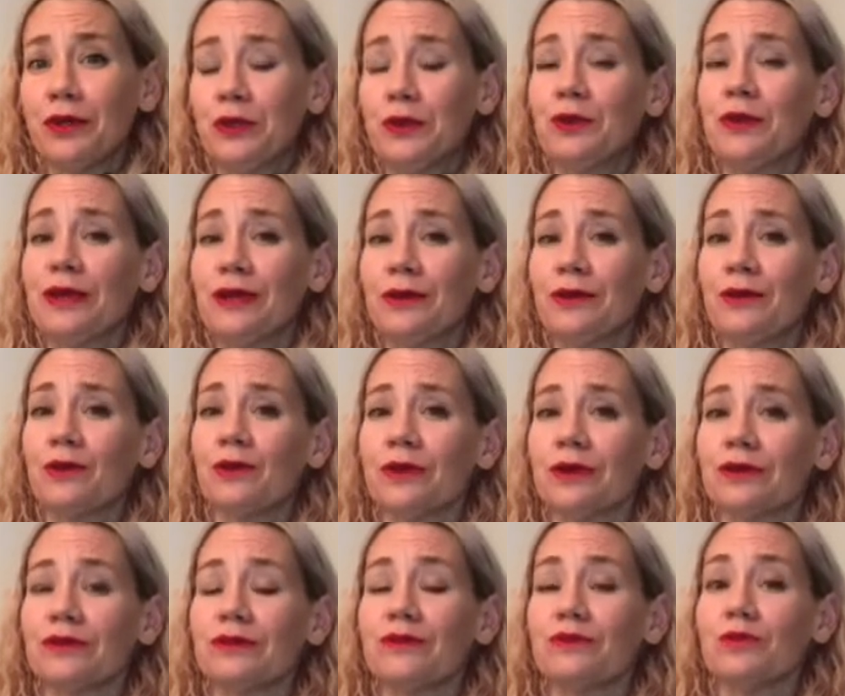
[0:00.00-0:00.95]
you hear the
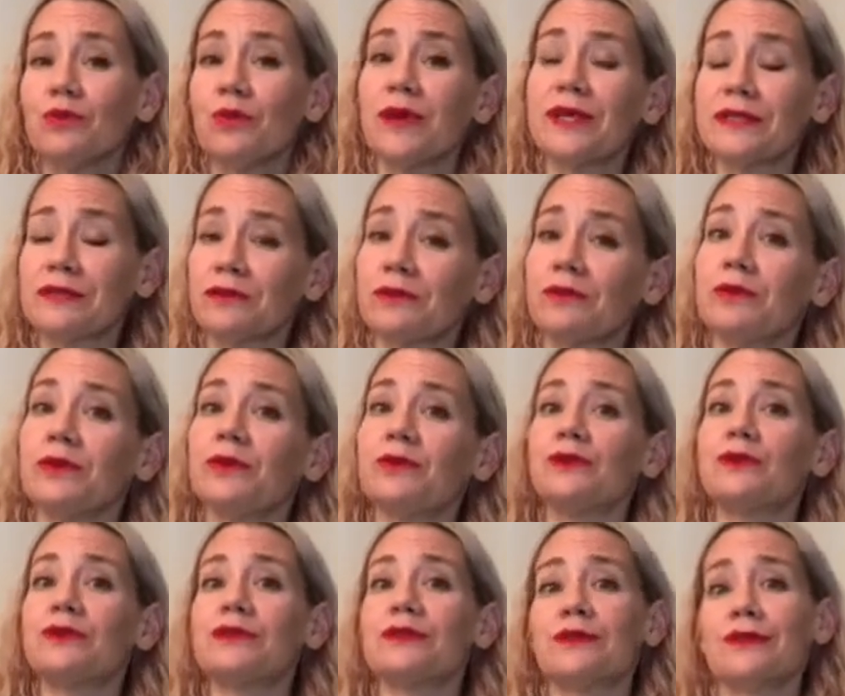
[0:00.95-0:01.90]
word Western
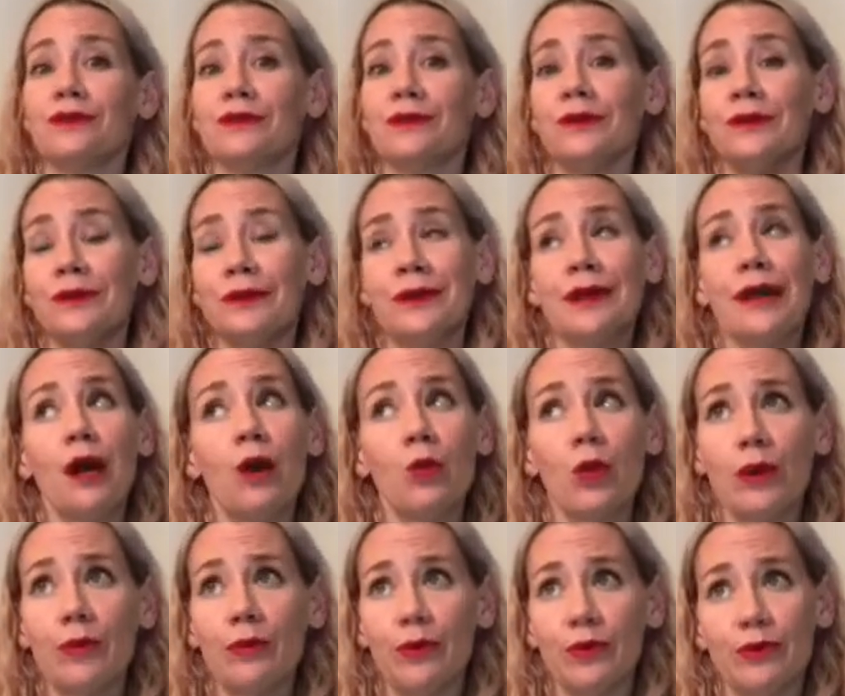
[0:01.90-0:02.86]
boots or
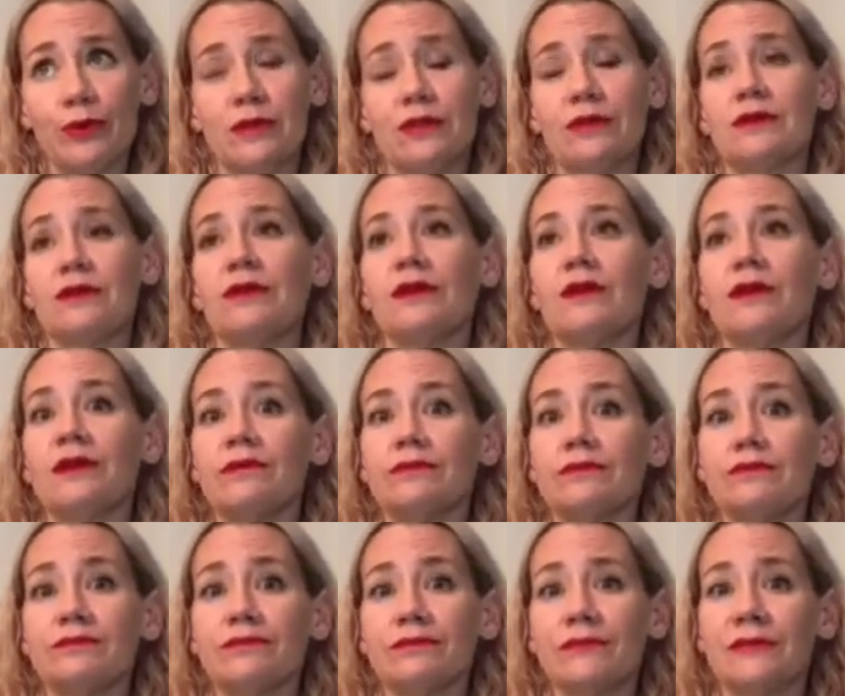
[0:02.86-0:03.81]
cowboy boots? Or
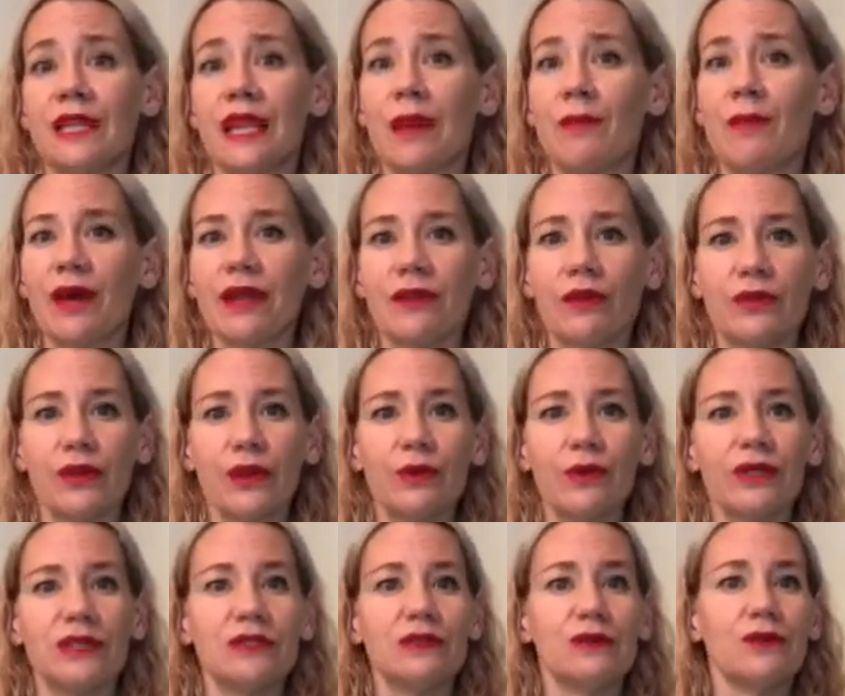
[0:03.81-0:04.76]
am I the only
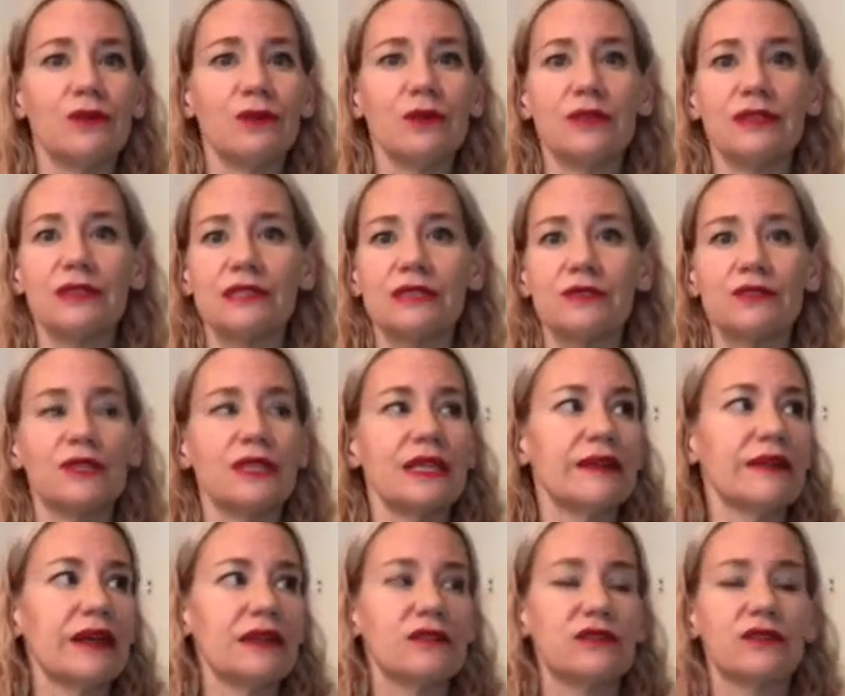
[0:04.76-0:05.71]
one who is using
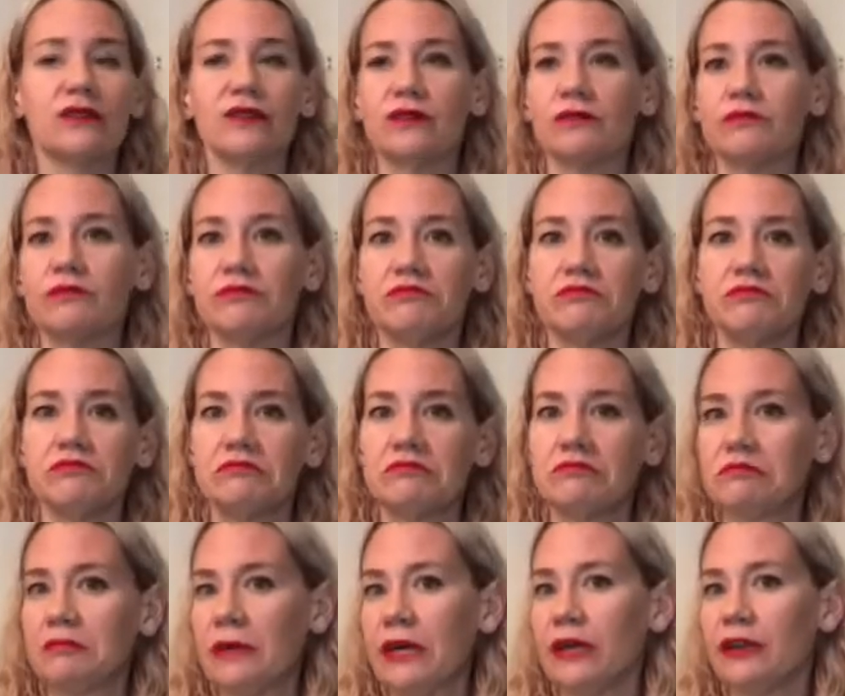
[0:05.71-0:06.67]
that term
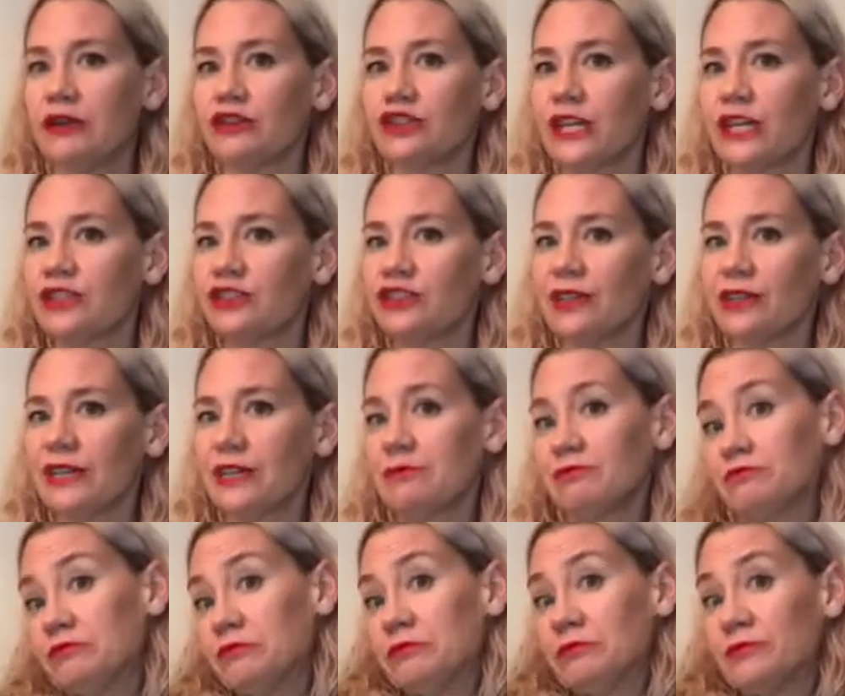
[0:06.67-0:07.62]
interchangeably?
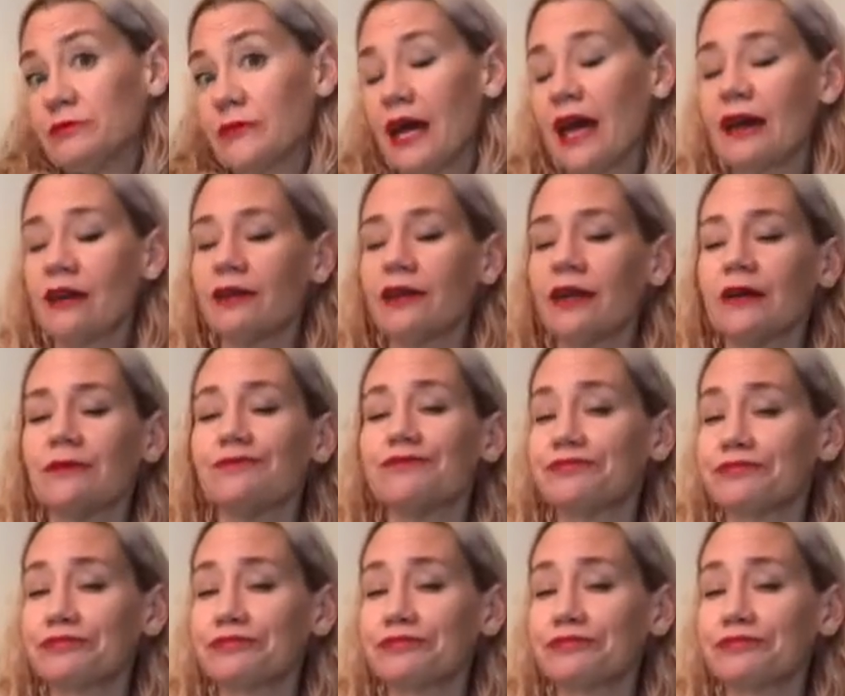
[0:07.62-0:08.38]
I don't know.